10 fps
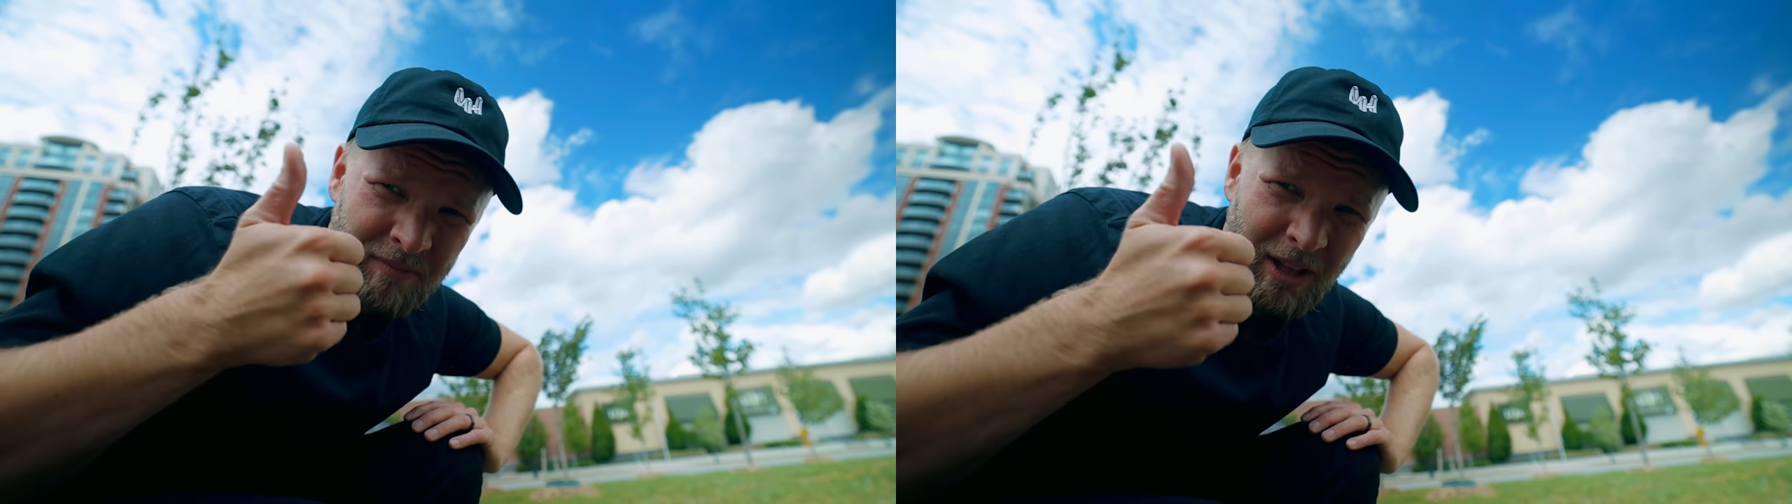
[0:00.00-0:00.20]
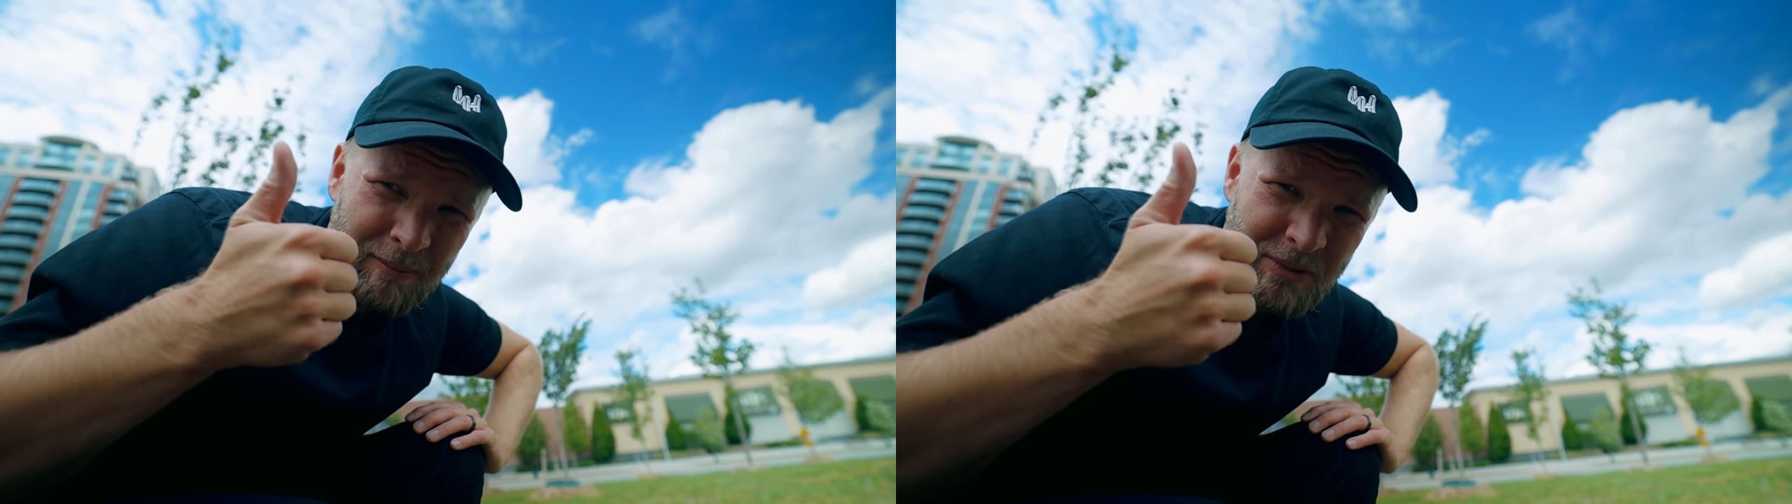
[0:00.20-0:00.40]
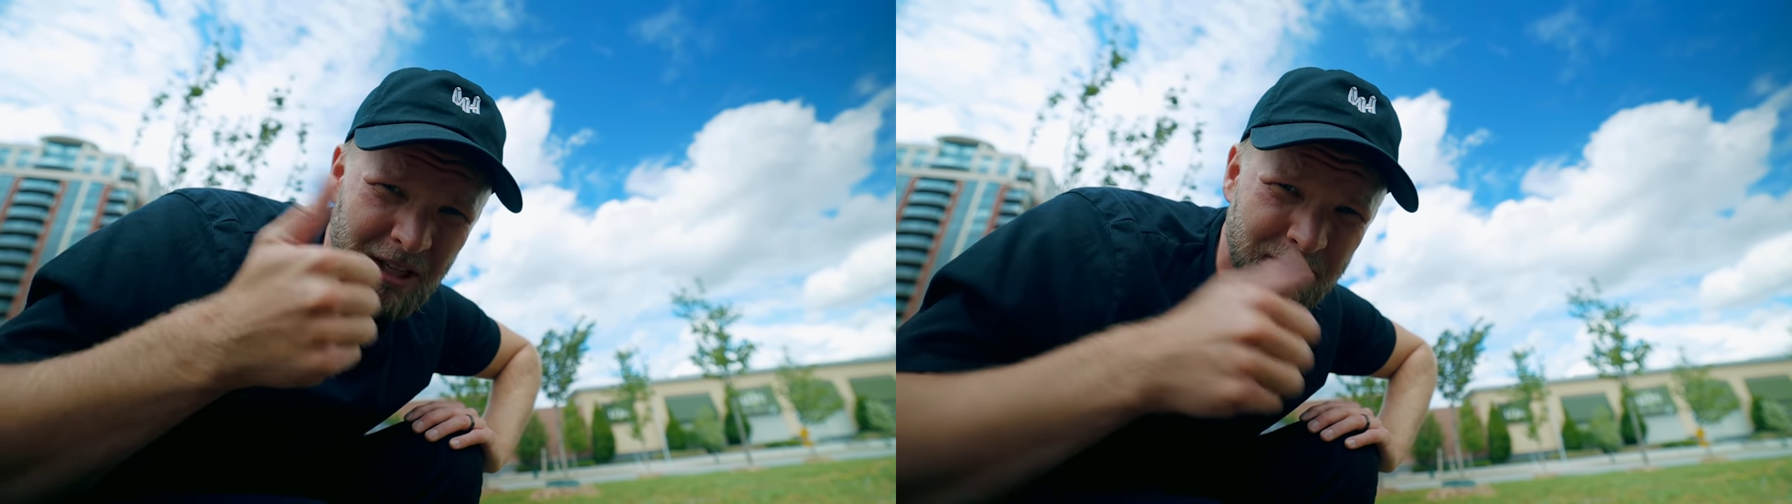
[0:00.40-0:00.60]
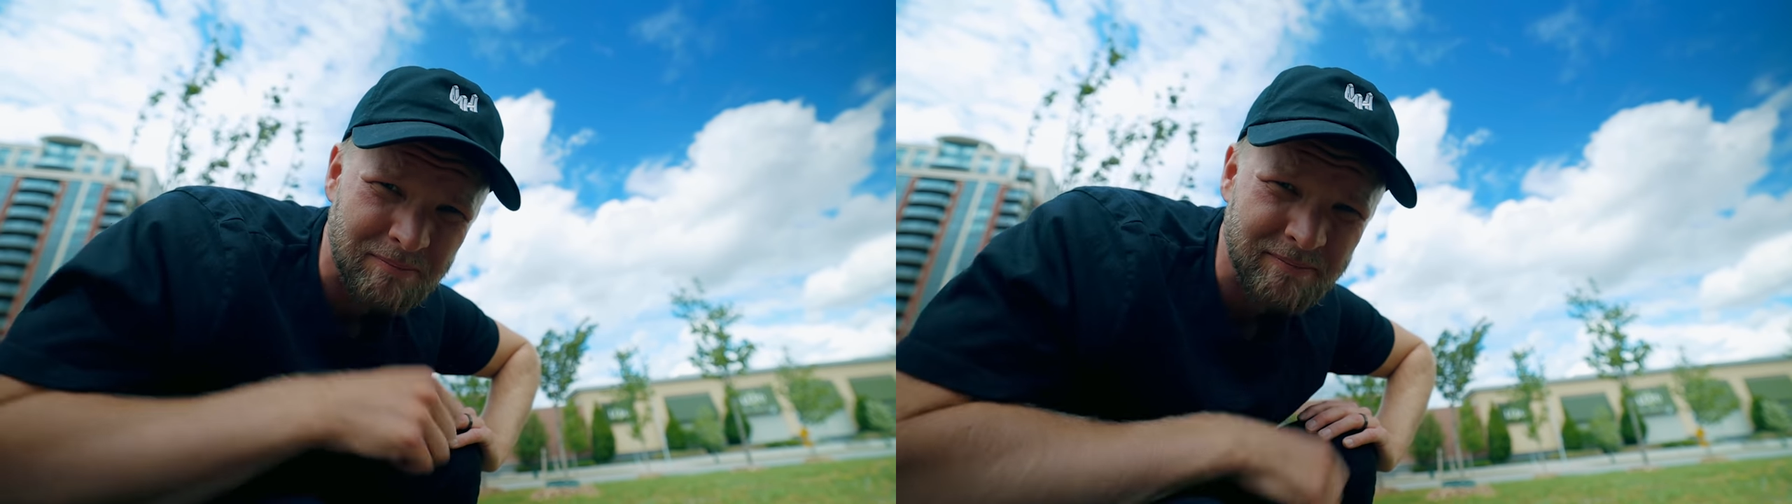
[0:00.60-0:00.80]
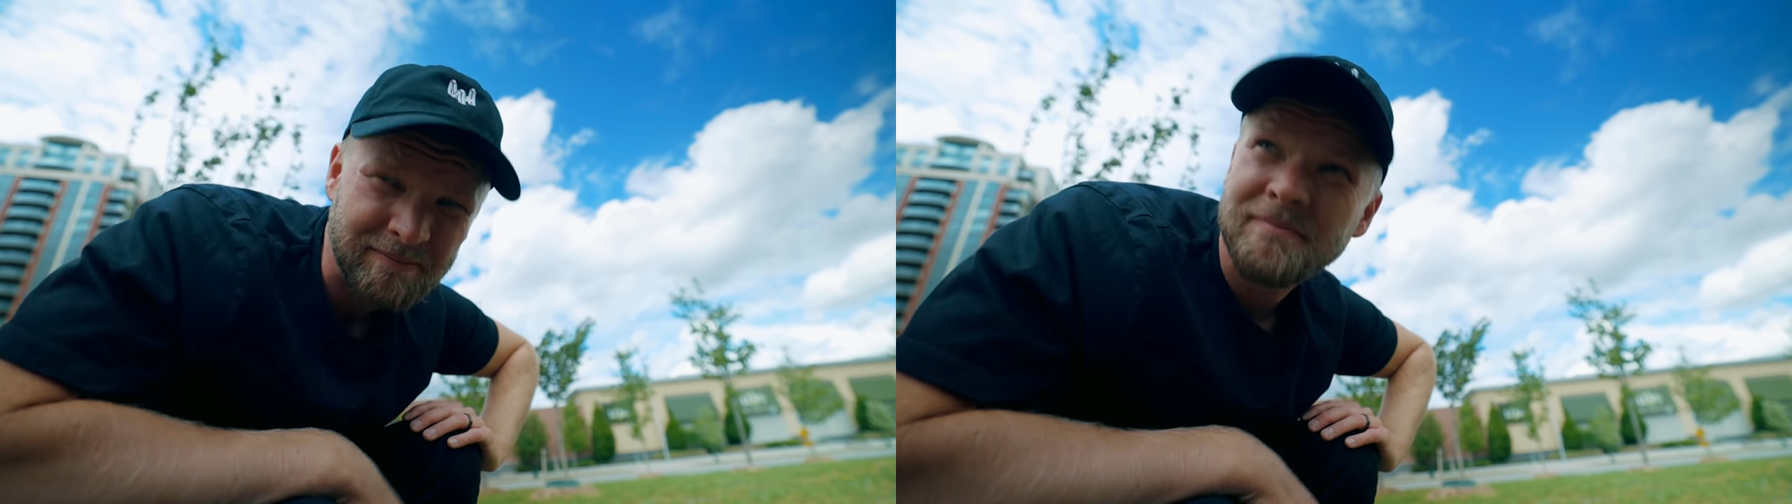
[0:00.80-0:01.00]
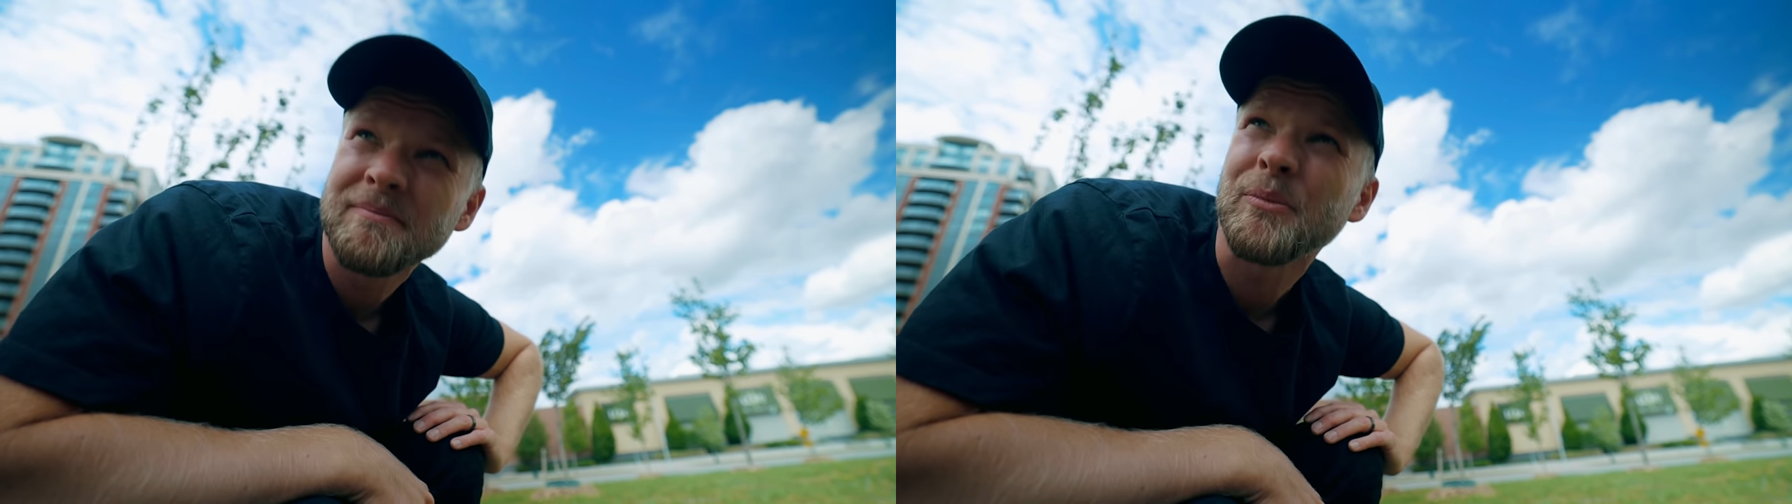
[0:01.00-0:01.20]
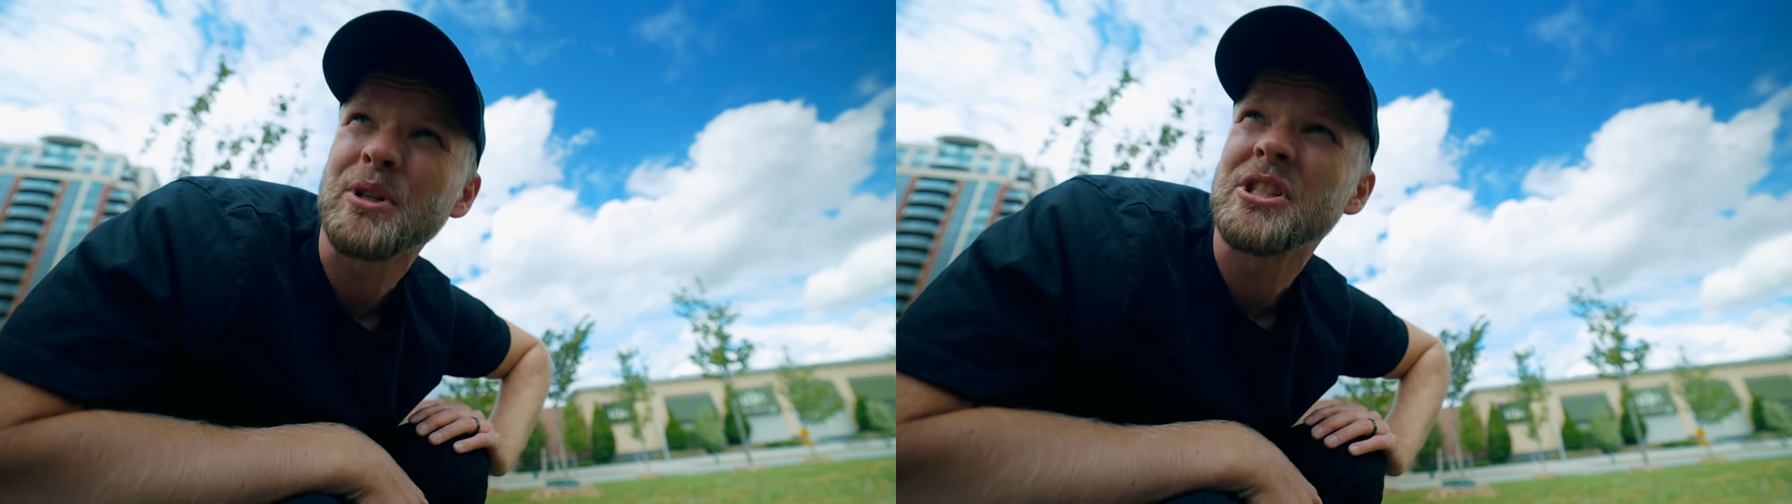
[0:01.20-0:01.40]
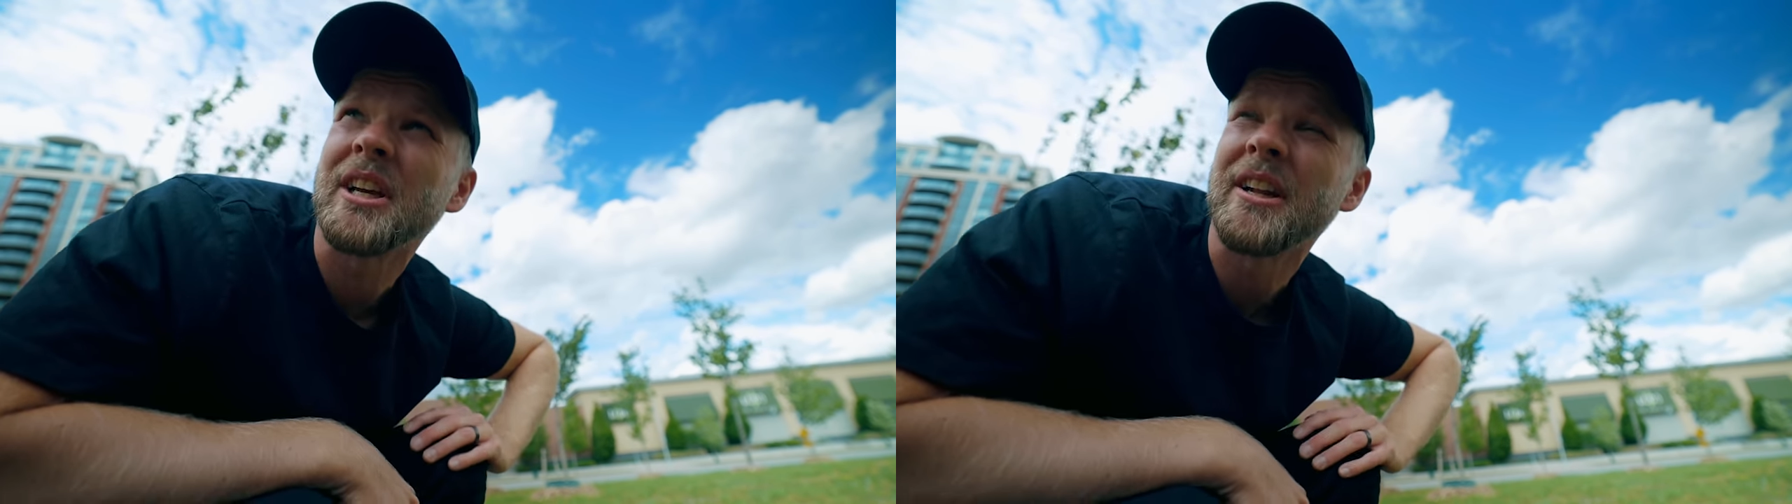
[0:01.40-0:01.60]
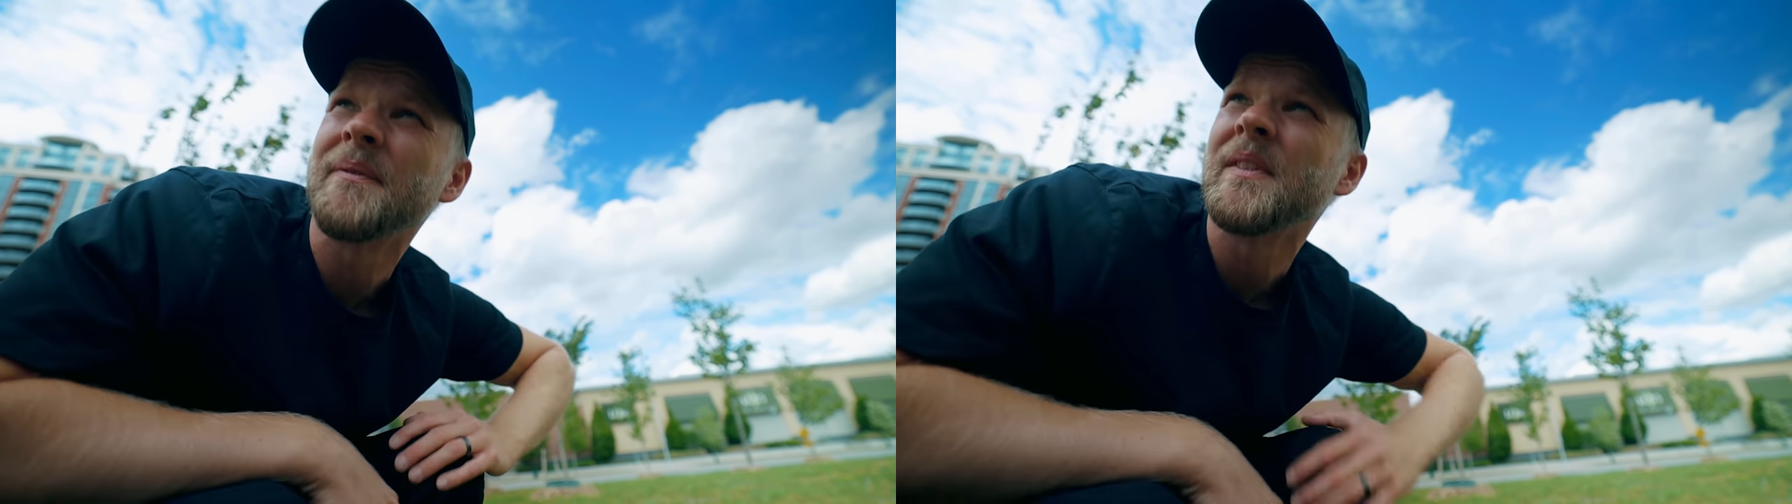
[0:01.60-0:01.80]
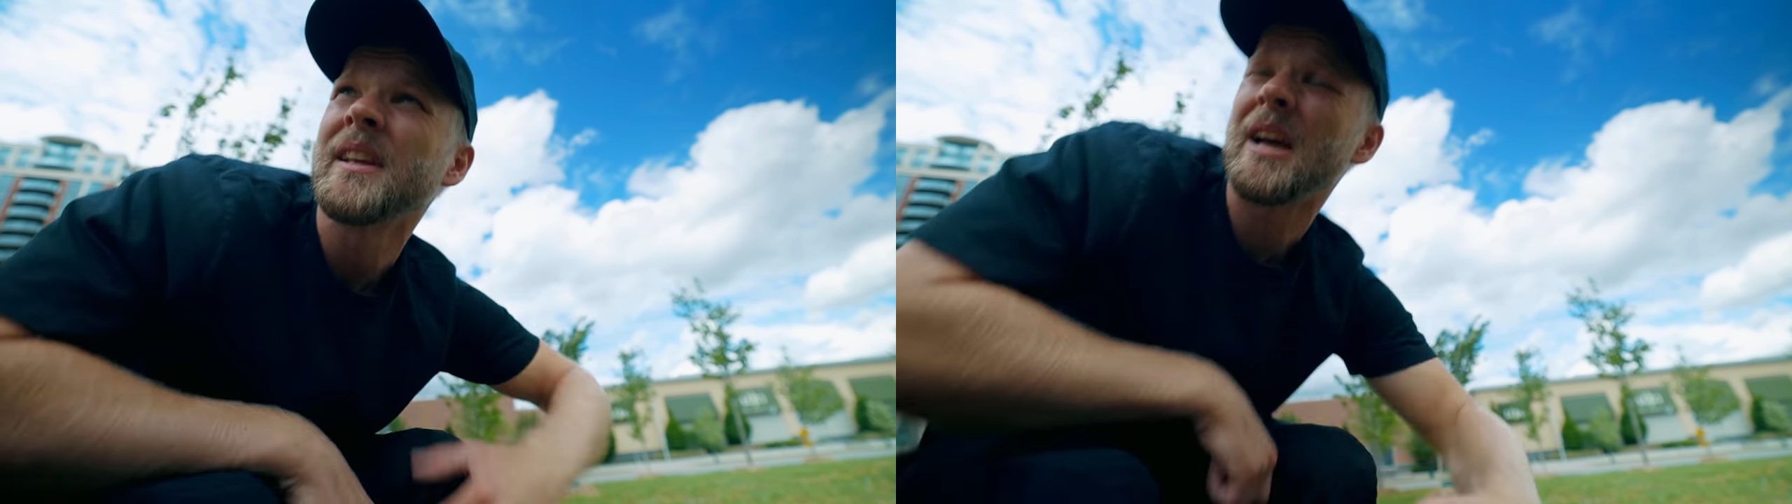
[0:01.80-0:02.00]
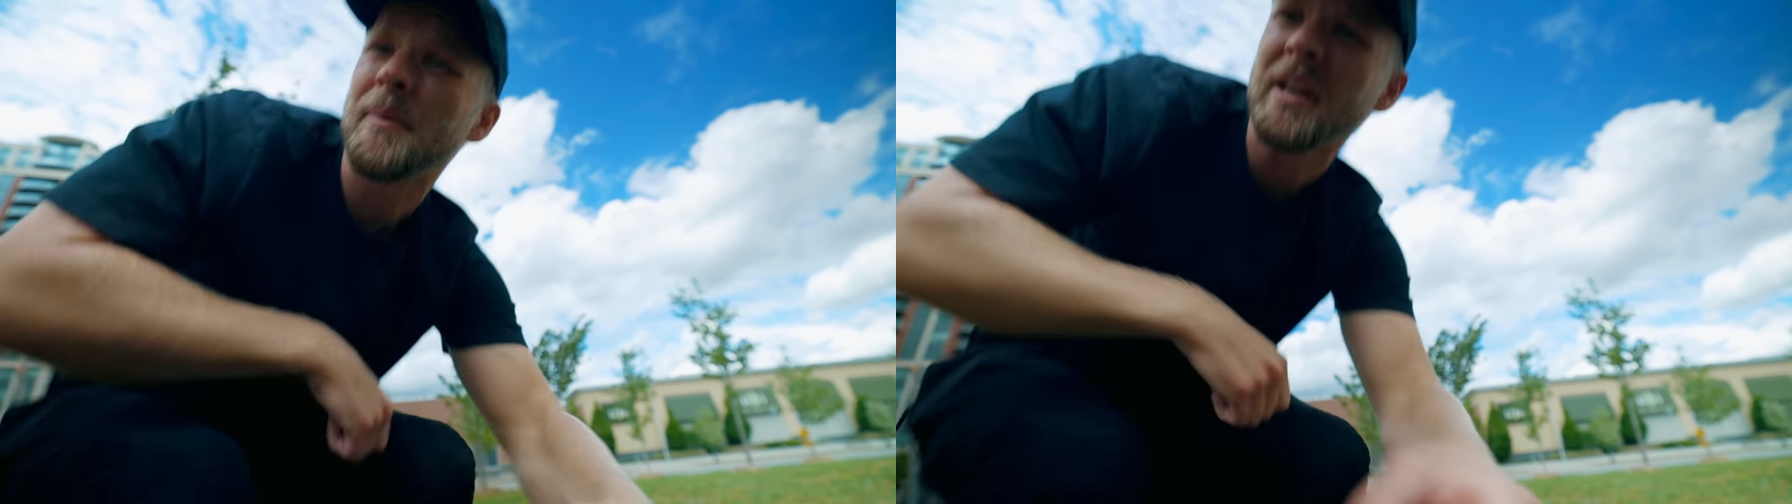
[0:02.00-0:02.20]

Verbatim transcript: thumbs up, appreciate it. Yeah,